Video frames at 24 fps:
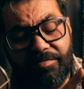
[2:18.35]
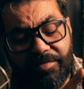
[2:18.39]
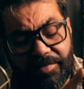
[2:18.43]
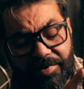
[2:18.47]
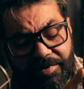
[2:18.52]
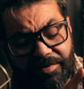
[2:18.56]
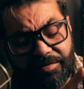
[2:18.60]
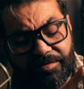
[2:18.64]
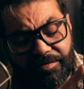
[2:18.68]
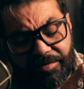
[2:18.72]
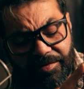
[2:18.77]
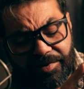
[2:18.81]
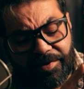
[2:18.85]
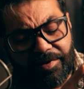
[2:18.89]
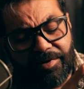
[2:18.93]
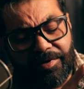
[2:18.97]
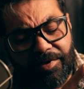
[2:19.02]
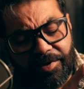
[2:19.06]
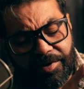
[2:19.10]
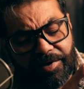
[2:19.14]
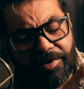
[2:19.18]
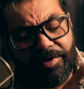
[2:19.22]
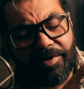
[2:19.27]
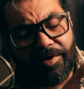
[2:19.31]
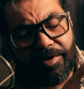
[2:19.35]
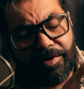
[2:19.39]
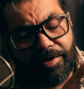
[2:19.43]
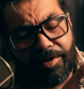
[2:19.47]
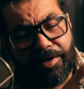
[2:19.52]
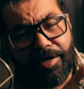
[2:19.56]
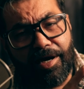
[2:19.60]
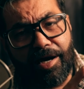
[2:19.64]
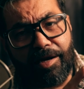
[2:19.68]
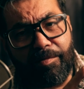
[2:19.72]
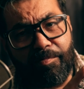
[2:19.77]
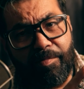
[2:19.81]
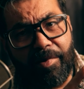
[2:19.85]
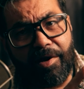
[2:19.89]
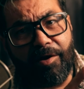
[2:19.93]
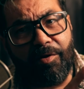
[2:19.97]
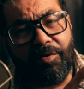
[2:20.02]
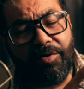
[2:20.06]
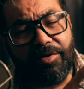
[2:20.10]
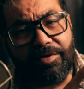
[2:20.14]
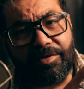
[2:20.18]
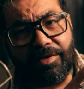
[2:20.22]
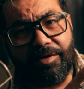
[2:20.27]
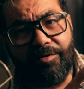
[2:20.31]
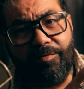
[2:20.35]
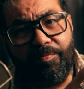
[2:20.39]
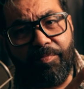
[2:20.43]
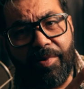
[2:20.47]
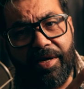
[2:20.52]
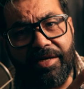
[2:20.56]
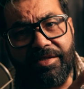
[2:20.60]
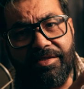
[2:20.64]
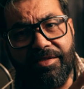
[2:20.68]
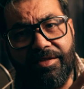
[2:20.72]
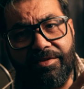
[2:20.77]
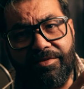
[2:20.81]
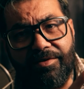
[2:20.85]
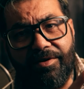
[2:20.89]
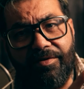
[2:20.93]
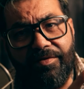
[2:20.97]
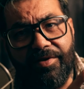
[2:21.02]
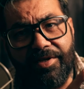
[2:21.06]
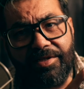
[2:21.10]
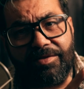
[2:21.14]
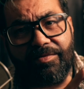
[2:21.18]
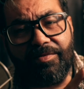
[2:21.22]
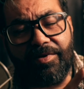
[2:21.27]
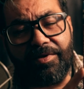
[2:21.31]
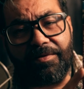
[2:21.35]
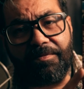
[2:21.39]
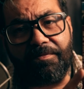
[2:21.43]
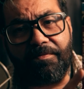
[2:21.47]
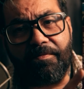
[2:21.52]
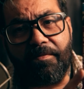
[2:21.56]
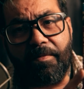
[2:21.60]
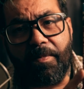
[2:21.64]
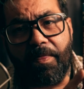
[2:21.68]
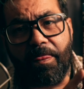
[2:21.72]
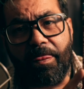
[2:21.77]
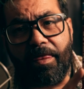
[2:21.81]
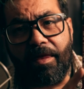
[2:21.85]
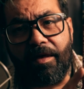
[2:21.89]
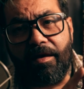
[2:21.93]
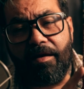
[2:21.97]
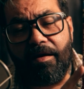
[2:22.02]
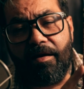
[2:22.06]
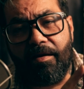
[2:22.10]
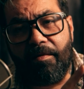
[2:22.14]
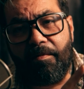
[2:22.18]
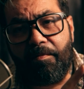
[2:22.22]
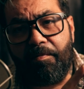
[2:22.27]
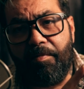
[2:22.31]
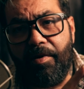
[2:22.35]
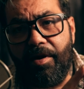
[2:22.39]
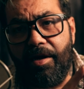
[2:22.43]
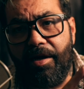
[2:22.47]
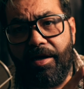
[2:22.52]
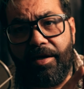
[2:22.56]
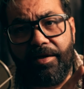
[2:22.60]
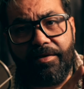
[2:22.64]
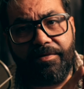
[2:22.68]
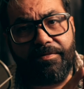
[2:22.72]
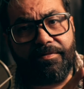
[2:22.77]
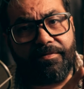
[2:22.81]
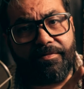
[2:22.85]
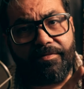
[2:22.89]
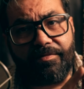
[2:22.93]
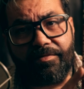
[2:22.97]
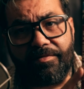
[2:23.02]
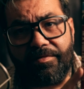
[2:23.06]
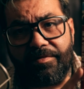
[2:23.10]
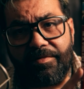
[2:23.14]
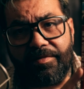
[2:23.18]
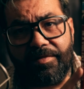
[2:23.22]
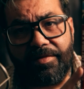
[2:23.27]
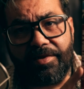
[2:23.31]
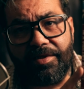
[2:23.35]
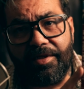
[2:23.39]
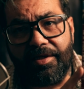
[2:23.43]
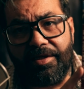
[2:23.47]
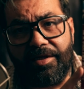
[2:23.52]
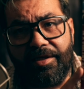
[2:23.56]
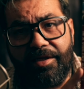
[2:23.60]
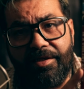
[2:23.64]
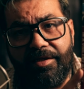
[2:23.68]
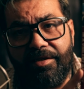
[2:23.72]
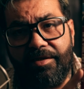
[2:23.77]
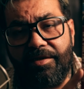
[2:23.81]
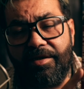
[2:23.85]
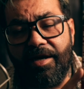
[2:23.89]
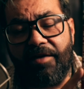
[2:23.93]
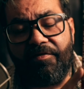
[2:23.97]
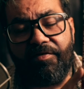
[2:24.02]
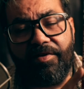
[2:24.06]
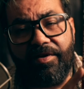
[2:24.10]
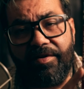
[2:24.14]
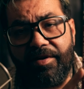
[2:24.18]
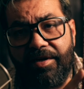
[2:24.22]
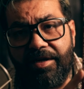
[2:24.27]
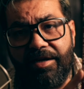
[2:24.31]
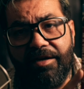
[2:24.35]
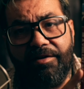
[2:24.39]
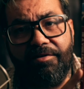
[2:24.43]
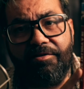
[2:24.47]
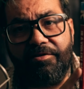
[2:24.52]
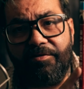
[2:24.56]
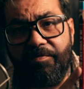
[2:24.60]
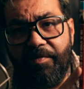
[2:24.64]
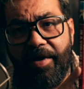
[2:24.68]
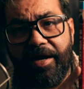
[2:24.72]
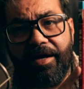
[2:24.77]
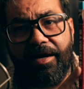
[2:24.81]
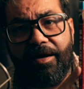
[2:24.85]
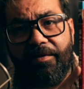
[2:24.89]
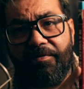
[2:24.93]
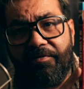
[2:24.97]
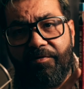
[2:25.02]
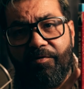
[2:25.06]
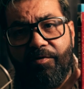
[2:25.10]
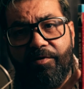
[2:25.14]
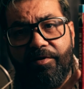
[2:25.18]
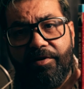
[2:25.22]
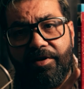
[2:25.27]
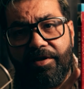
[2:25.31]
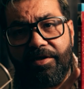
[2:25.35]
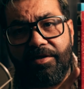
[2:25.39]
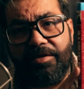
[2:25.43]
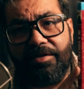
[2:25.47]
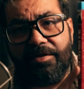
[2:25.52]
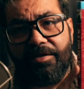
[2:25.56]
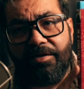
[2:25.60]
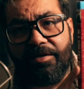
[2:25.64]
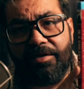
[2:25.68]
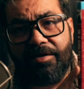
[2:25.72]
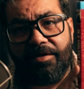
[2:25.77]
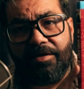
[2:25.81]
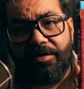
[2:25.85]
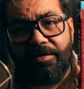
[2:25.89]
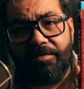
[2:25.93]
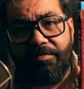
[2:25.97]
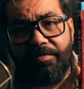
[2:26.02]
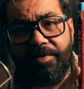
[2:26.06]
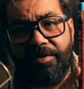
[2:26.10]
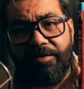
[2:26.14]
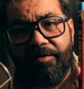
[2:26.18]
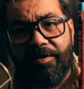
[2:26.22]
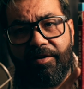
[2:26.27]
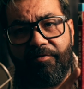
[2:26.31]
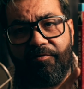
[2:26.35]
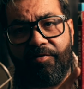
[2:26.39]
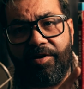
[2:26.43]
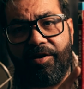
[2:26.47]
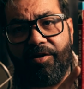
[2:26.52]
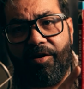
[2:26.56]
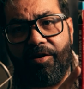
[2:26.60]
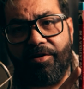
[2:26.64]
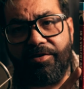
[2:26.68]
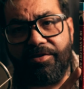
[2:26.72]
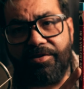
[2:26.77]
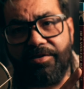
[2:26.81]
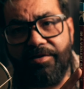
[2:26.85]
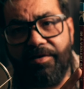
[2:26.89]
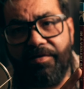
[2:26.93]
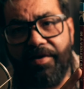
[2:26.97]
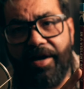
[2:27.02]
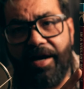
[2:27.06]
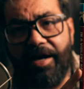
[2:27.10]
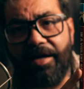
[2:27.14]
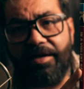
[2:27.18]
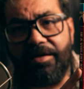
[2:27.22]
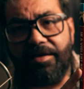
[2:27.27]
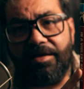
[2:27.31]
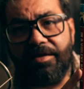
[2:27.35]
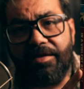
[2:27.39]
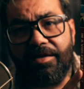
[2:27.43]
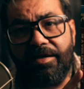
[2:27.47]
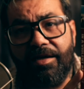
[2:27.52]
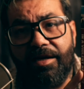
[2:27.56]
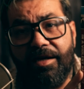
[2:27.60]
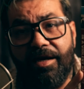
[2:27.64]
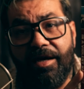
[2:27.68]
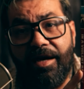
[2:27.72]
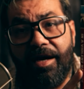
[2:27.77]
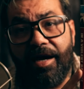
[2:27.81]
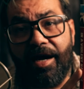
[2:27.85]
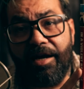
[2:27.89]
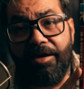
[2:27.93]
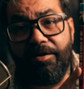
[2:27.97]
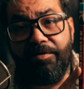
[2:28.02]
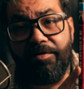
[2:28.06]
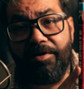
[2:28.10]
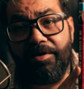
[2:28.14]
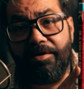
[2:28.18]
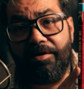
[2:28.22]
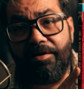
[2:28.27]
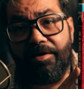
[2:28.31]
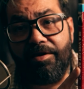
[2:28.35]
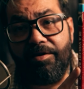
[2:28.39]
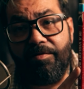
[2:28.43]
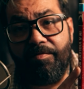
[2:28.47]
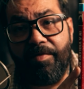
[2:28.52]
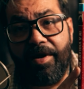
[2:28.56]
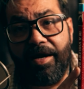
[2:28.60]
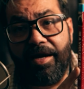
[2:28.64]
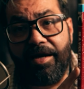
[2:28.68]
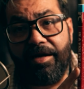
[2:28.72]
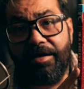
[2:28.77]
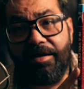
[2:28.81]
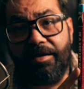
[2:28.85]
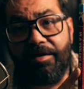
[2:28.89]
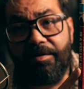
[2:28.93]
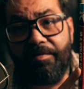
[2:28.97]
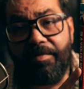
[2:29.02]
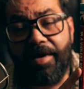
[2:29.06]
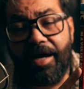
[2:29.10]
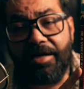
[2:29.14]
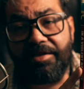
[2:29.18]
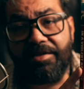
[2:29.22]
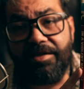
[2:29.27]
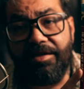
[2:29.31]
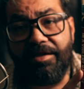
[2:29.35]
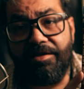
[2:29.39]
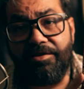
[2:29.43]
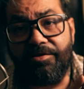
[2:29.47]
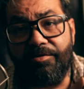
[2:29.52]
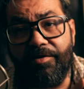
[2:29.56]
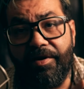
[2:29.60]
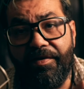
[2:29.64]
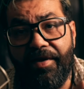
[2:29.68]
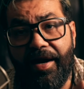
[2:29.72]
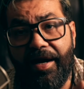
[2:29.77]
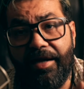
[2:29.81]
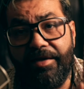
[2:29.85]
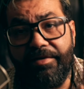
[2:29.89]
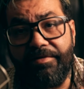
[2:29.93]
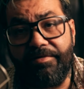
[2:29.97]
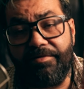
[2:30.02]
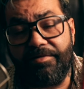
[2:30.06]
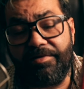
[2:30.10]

You know, you got to bear with the slow pacedness on this one, but definitely the kills made up for it. In regards to that, and you know, you may actually enjoy that.